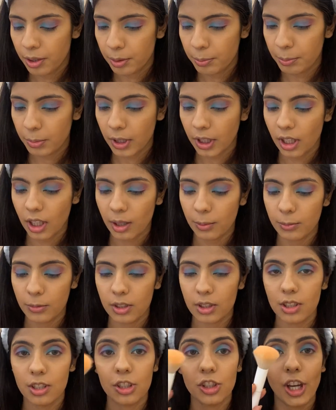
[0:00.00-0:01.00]
picking up
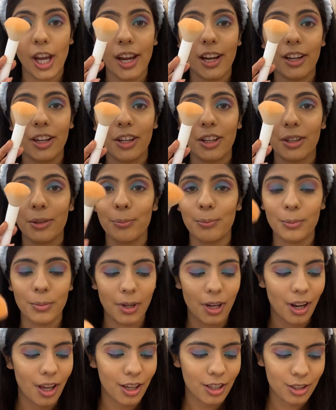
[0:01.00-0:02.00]
this giant
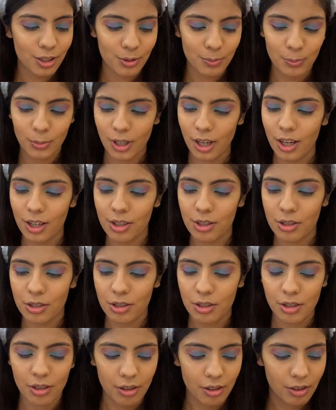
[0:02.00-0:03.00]
blush brush.